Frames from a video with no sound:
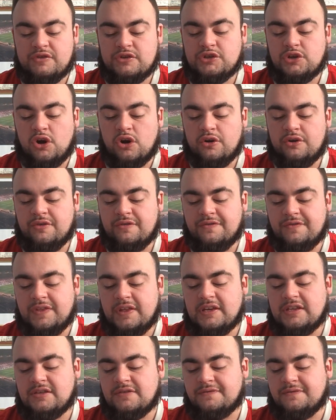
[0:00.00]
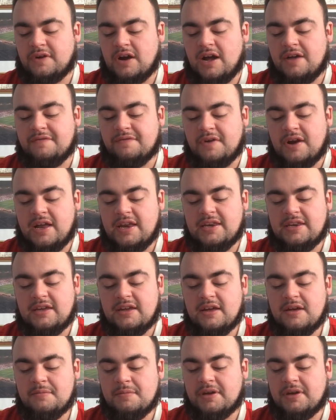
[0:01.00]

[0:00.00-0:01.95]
Shotton, Flint, Fry, Friend,